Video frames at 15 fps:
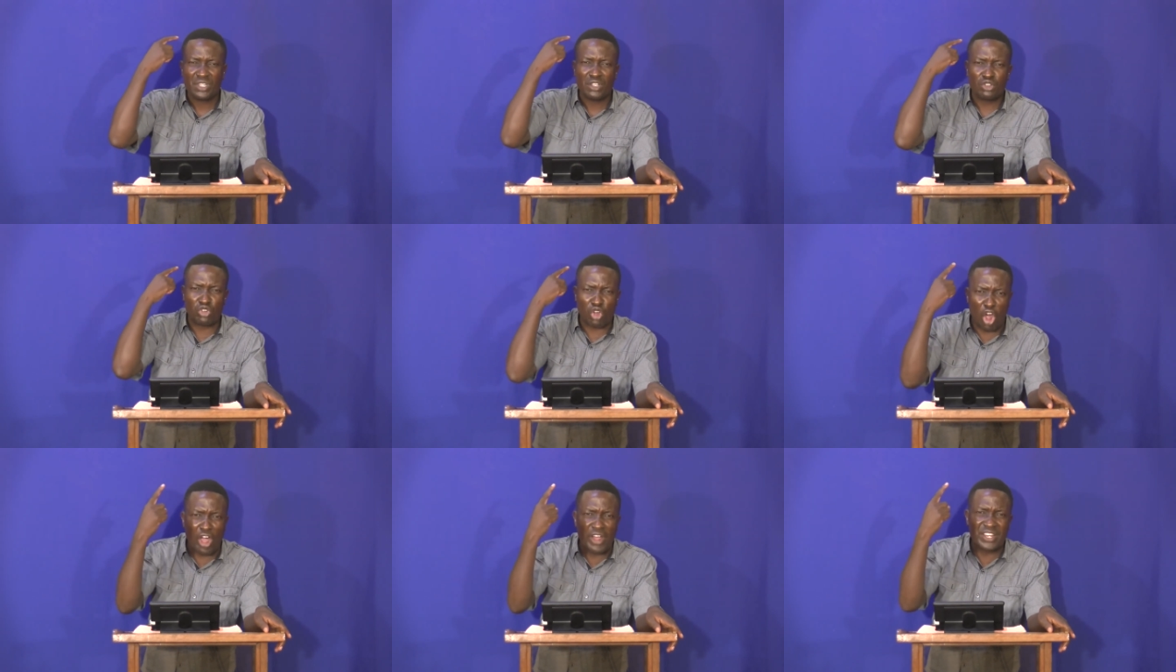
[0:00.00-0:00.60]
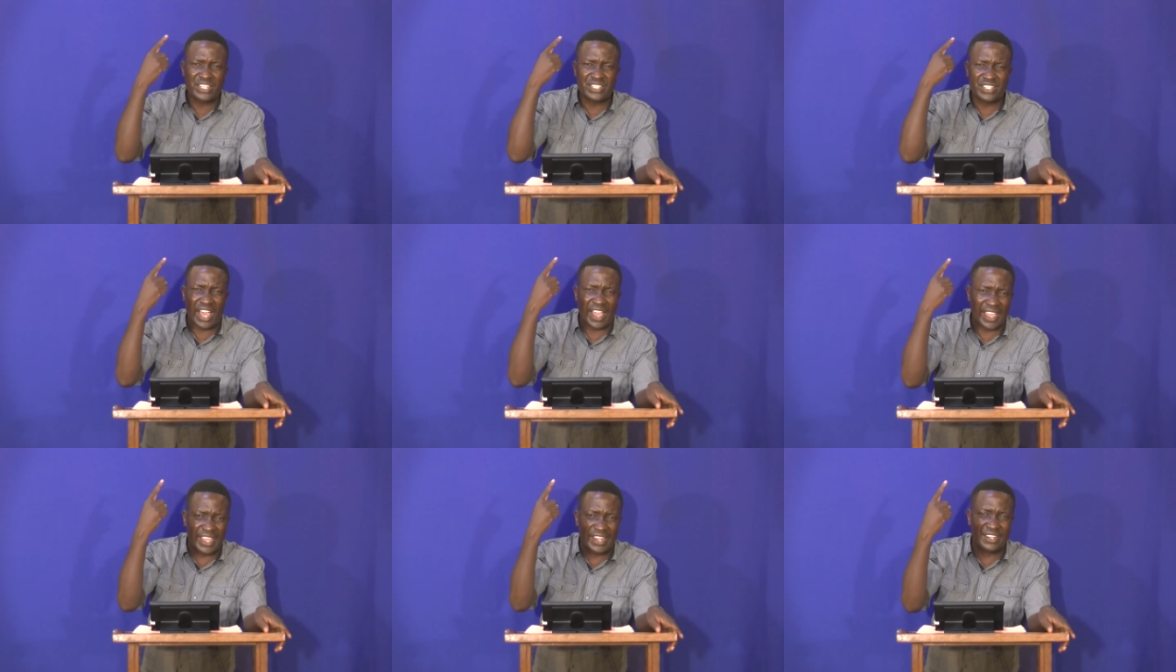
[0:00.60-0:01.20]
God is the
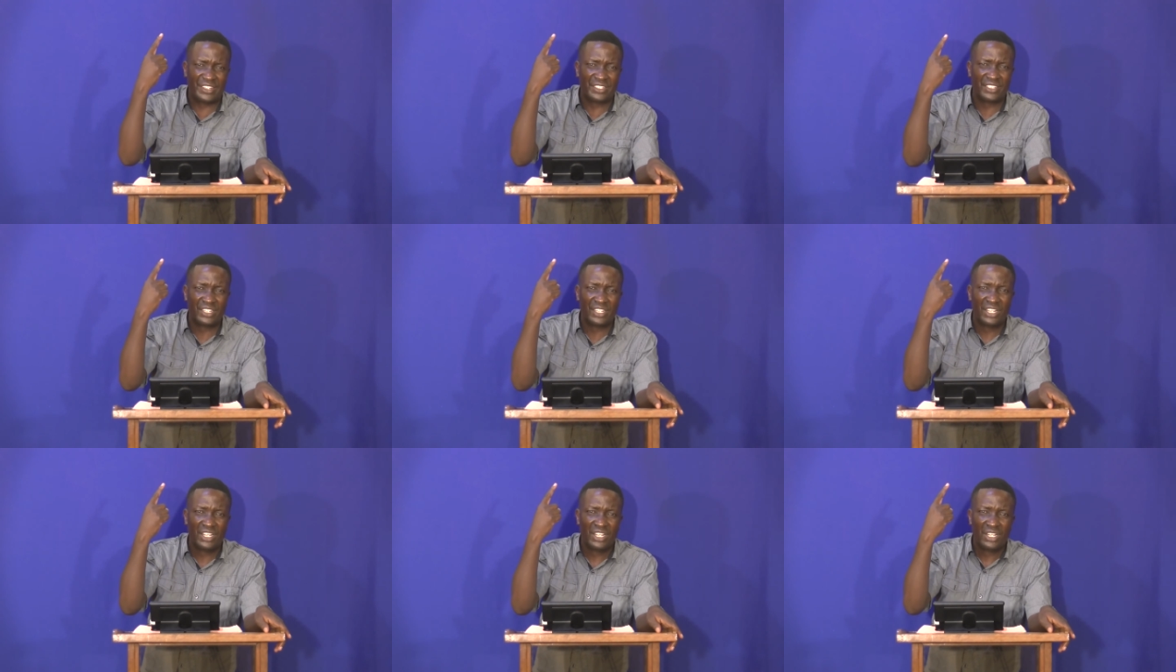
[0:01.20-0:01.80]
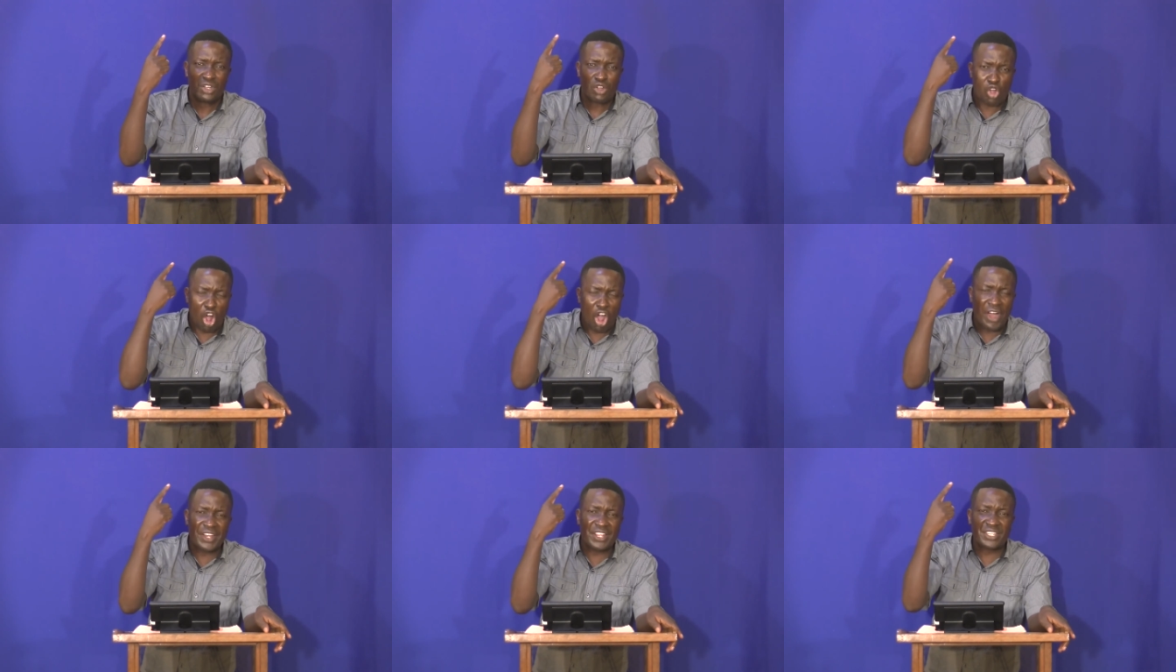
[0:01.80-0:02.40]
head.
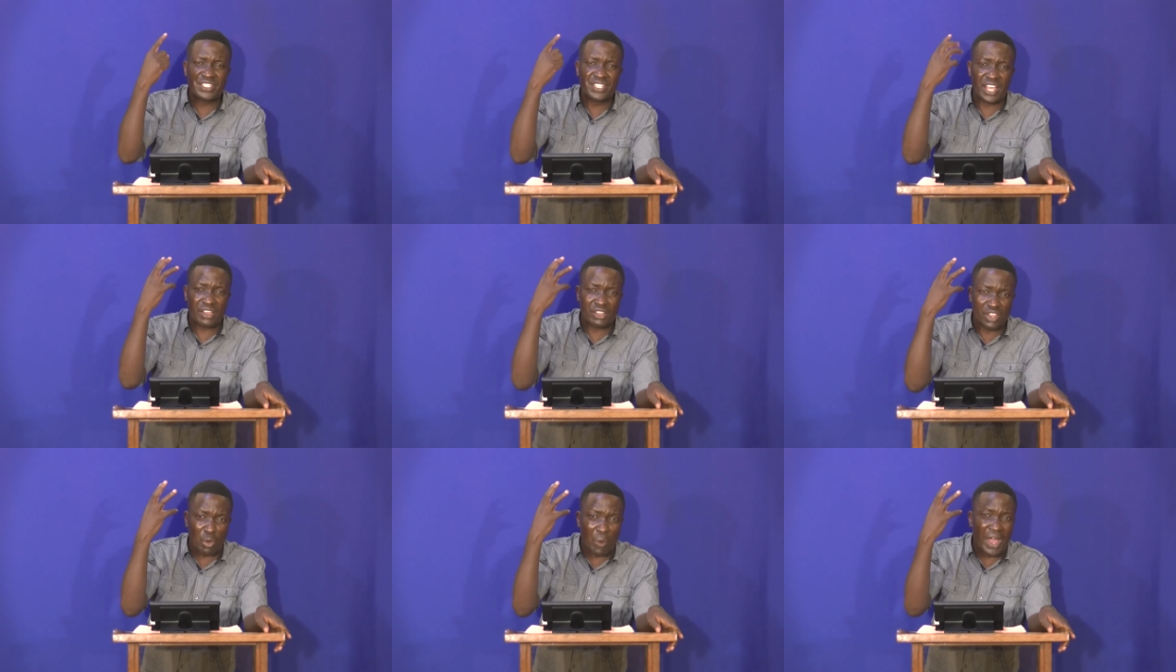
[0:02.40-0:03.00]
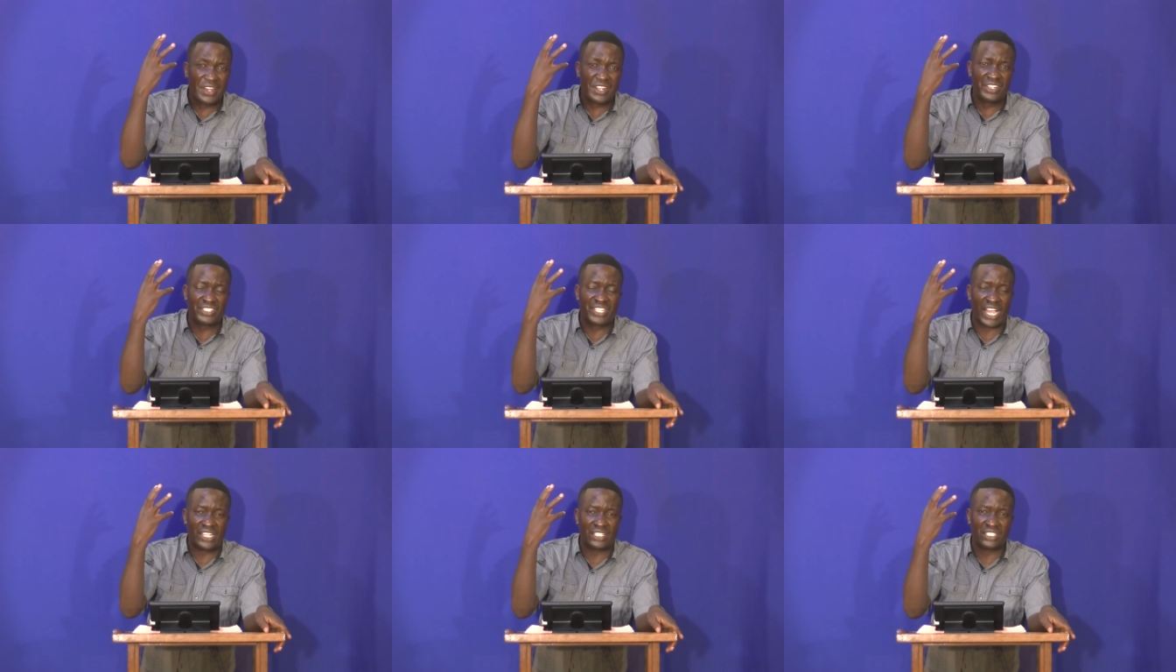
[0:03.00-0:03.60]
God is the, the one in
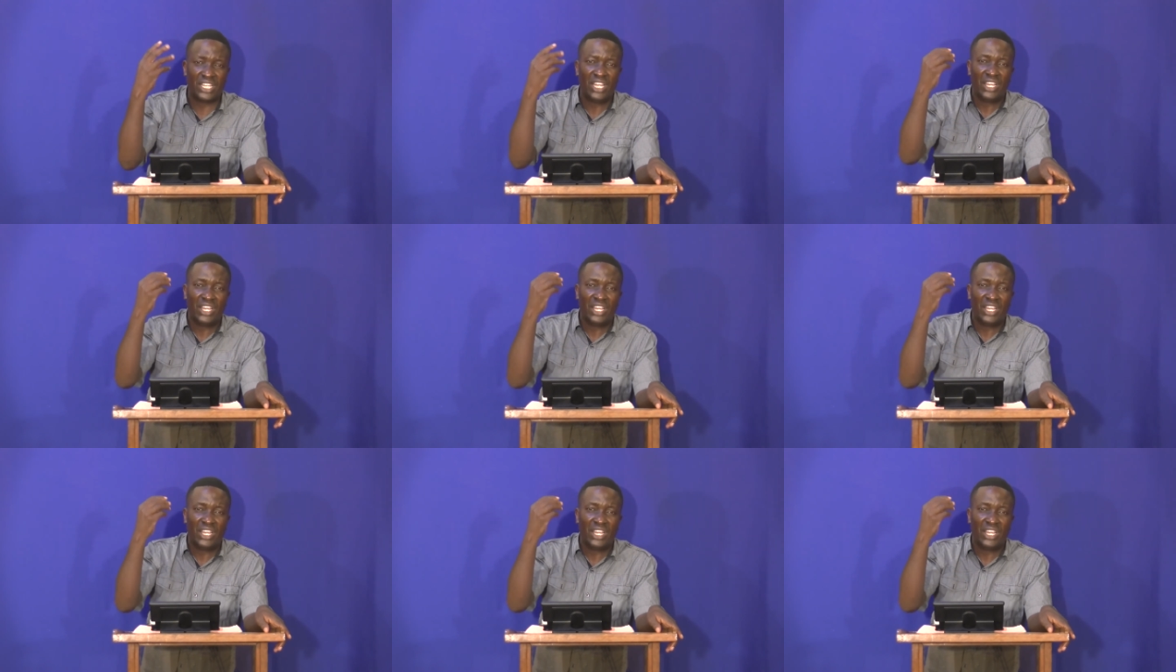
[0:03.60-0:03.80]
charge.